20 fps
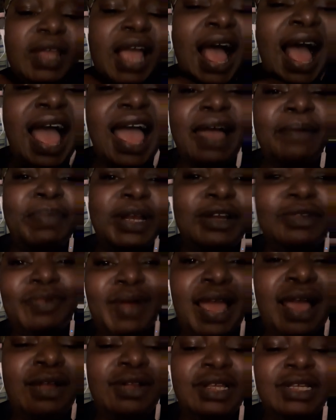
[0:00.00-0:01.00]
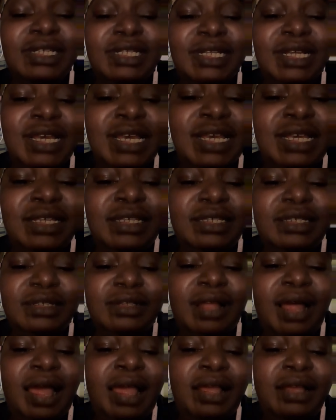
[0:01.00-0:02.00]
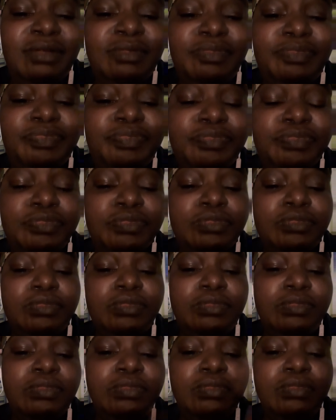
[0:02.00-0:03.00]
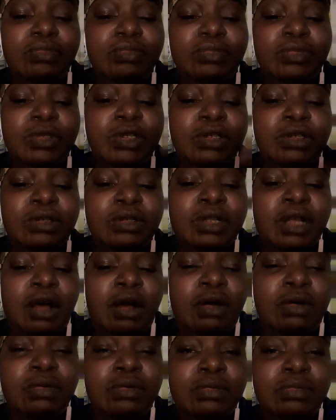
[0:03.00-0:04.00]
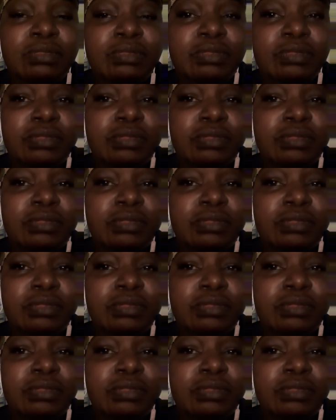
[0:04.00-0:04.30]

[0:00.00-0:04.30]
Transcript: I have been around these things like, you know,